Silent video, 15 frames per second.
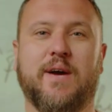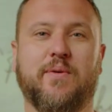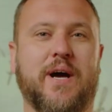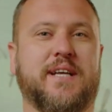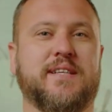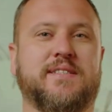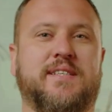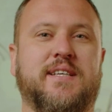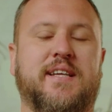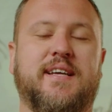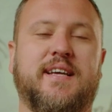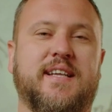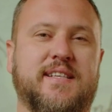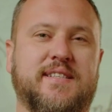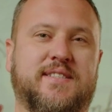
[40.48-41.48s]
Awaken
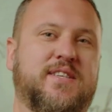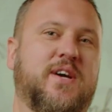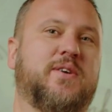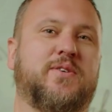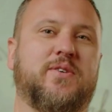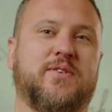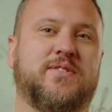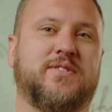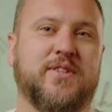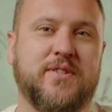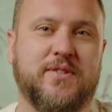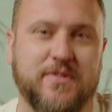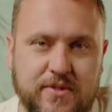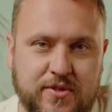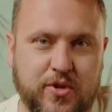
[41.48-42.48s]
City, it is so good
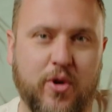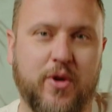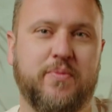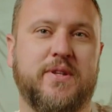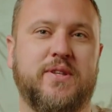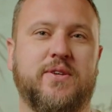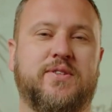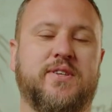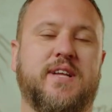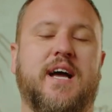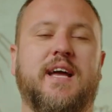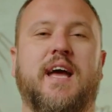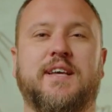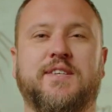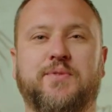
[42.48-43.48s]
to join with you
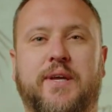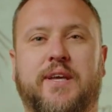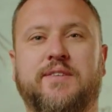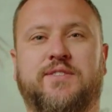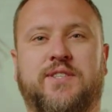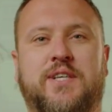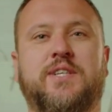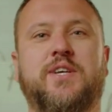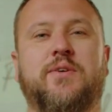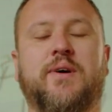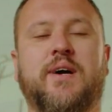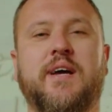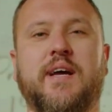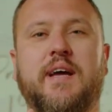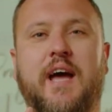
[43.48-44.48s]
today as we
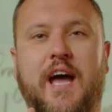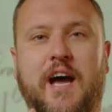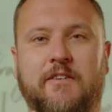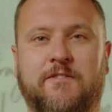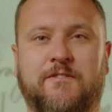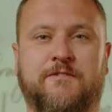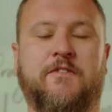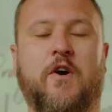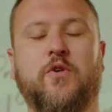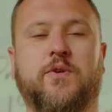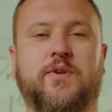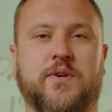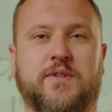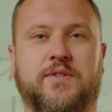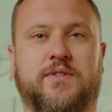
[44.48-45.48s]
continue our
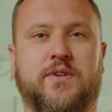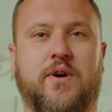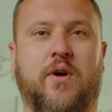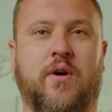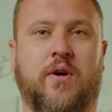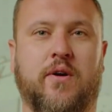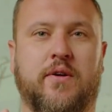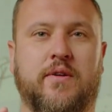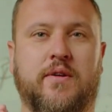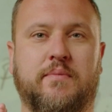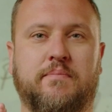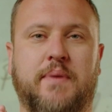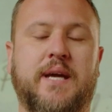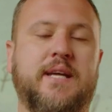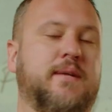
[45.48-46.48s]
focus on
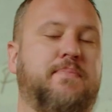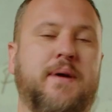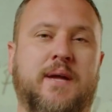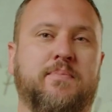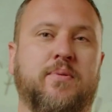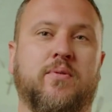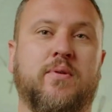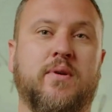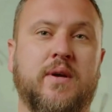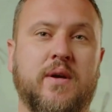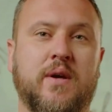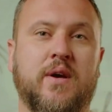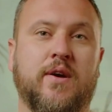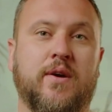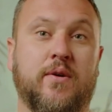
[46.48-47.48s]
being a people
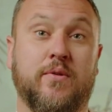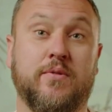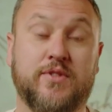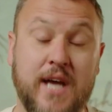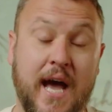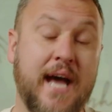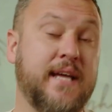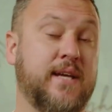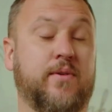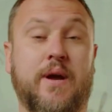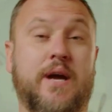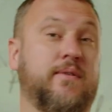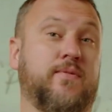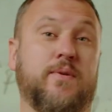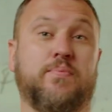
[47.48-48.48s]
who take
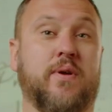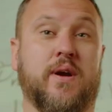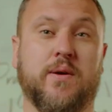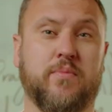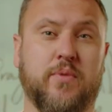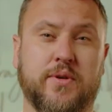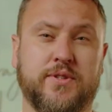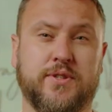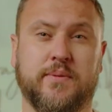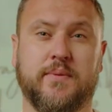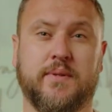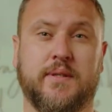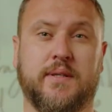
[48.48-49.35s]
ground for prayer and worship.